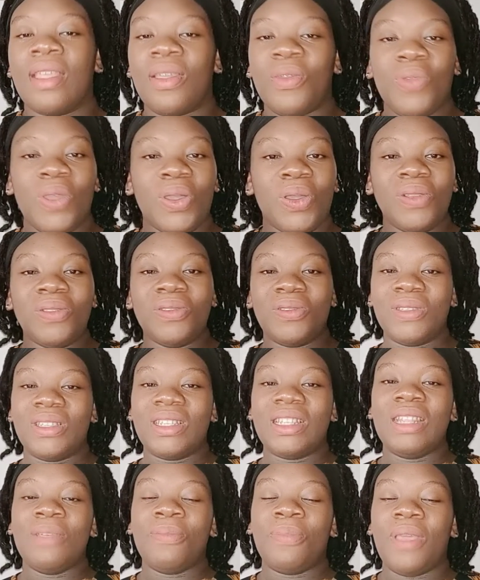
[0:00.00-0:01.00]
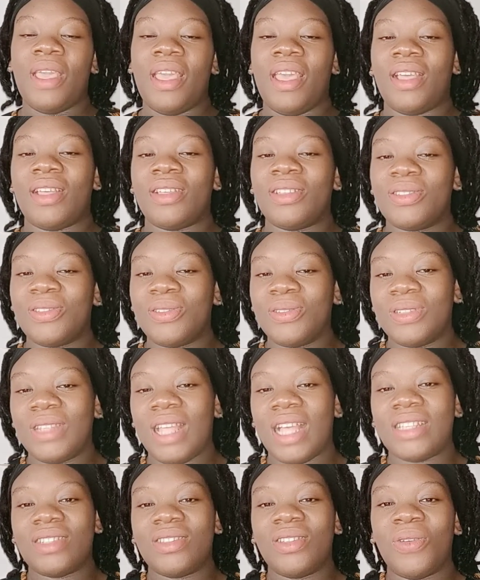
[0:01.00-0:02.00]
we are going to sleep here. So
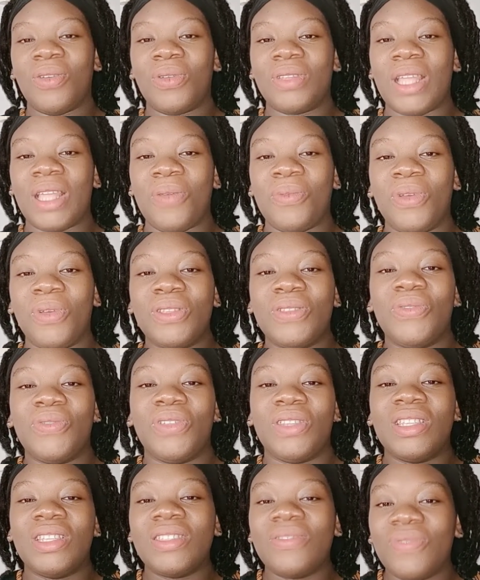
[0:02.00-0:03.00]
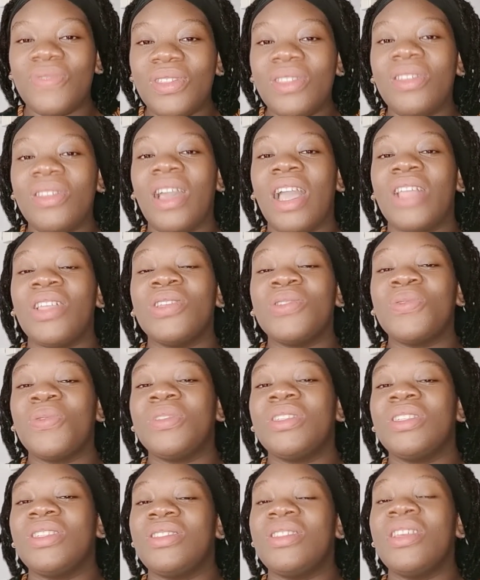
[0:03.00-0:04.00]
that's not what I want for this video. I just
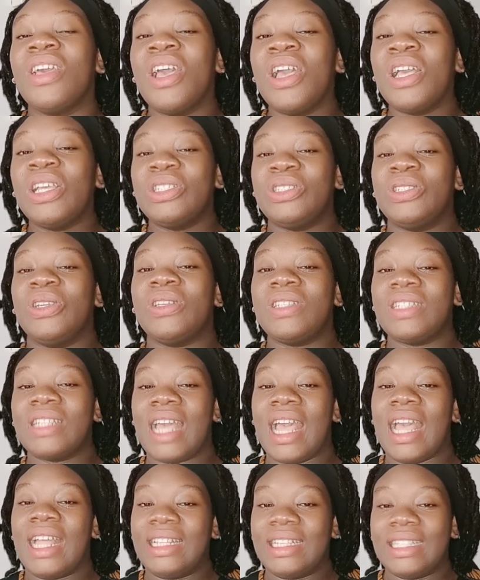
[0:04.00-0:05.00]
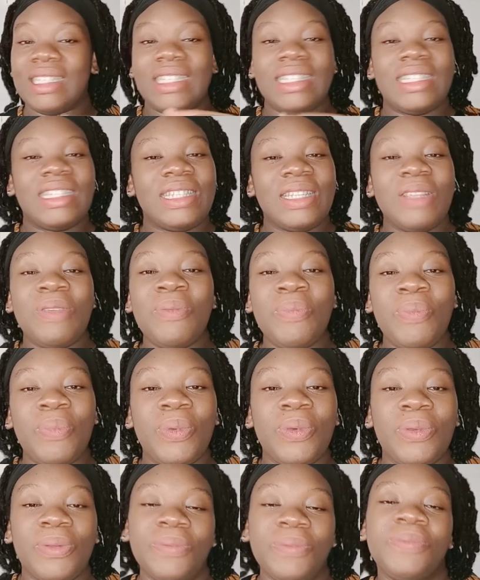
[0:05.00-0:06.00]
want it short and
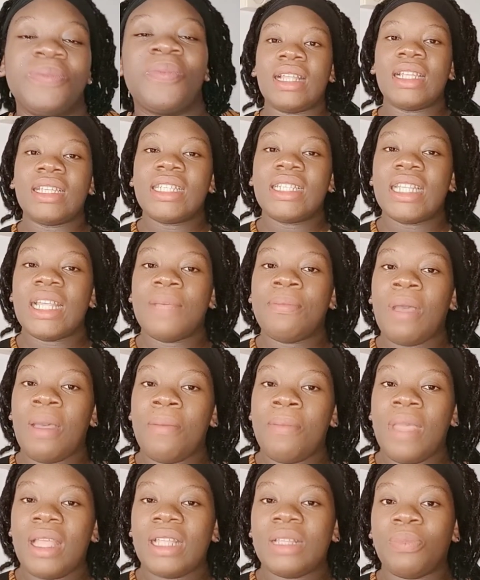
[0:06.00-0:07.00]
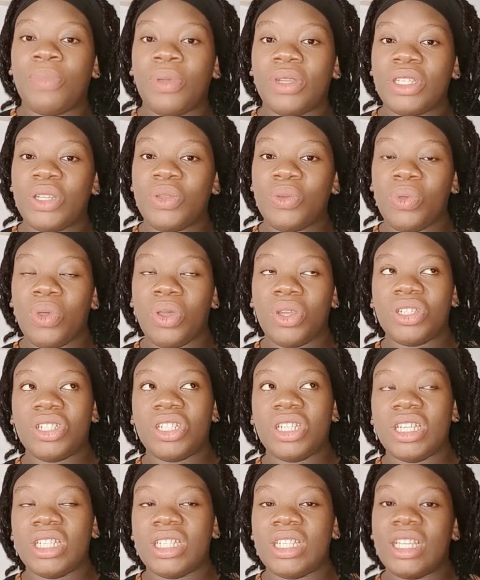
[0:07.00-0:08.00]
simple. And the Sebamed body
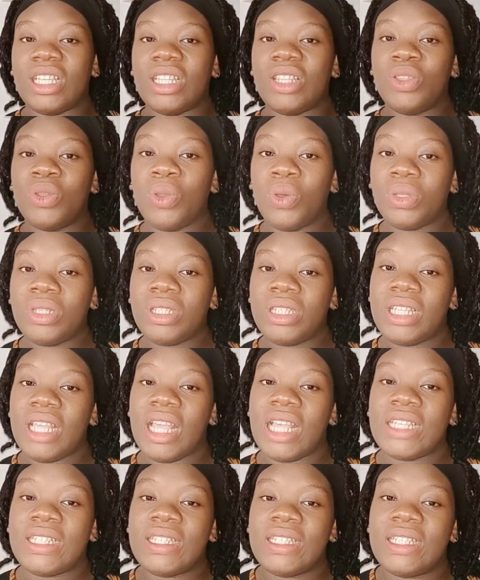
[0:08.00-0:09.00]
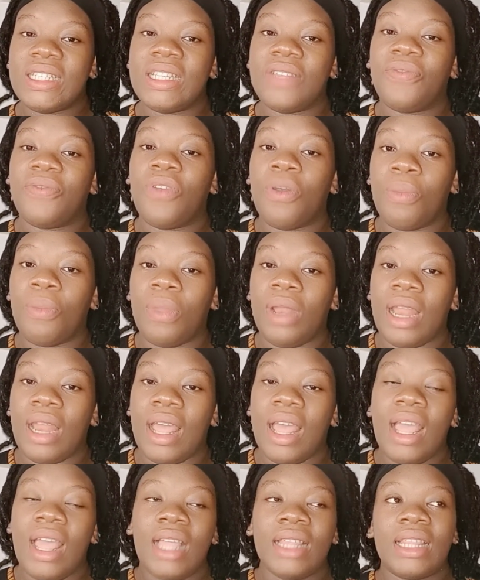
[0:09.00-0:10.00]
wash is a no tears formula.
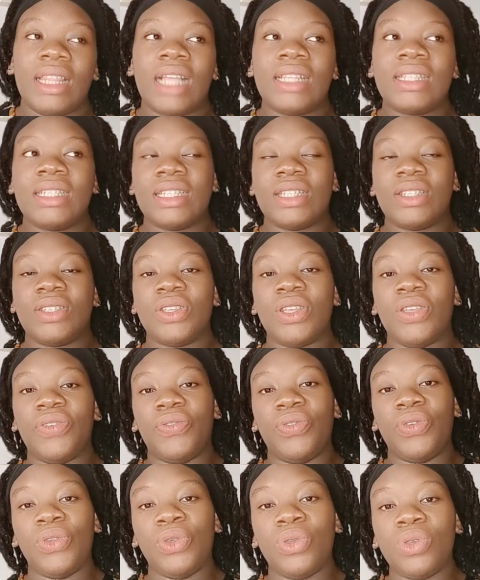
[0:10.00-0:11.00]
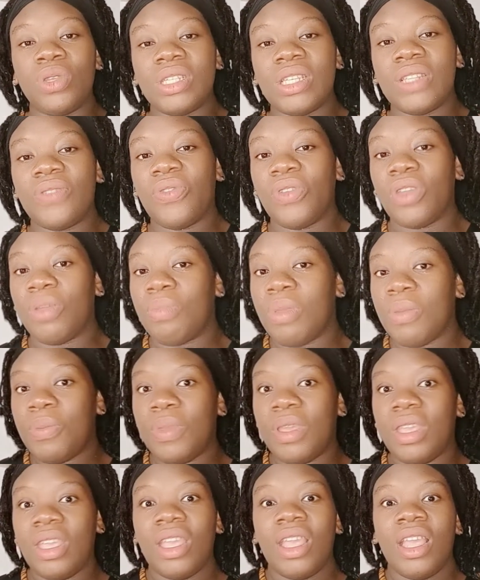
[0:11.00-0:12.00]
That is, if you use it for your
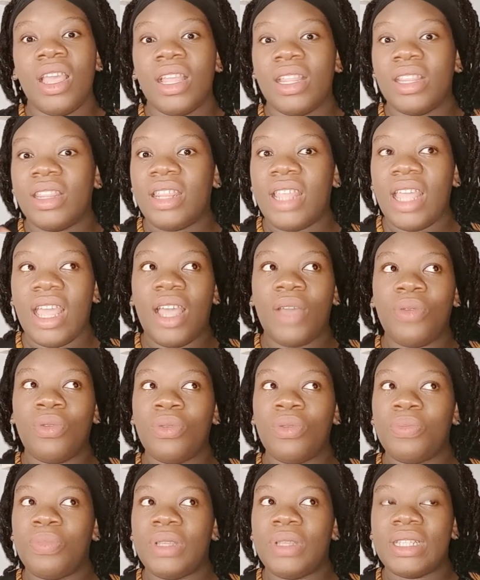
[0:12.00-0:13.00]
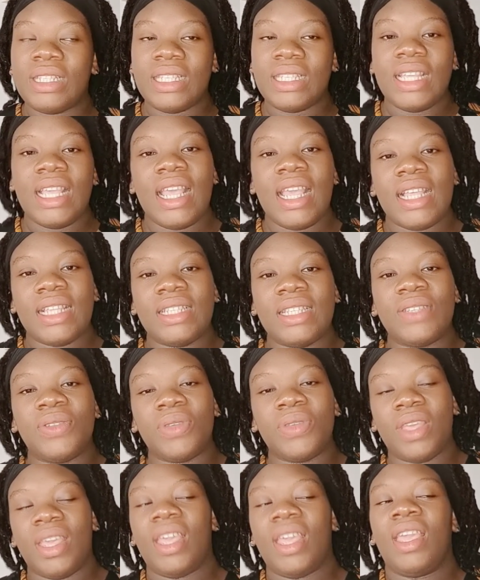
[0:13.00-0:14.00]
baby, there won't be tears,
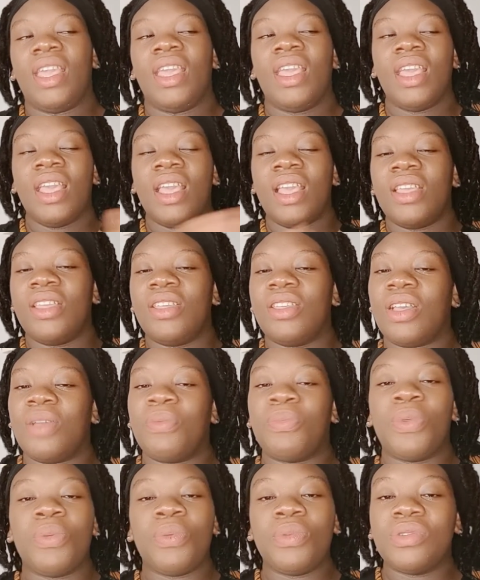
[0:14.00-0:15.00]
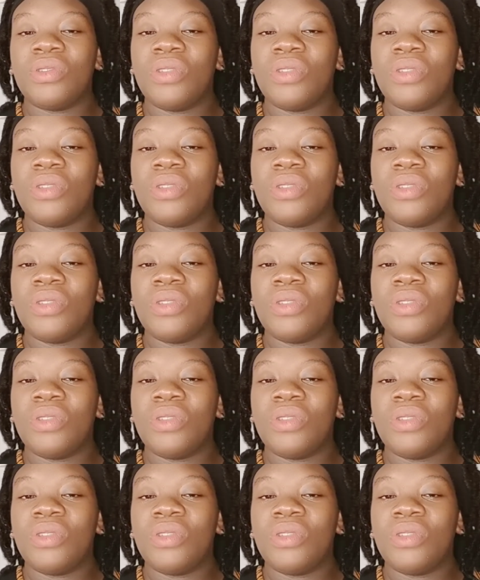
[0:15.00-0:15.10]
okay? Your baby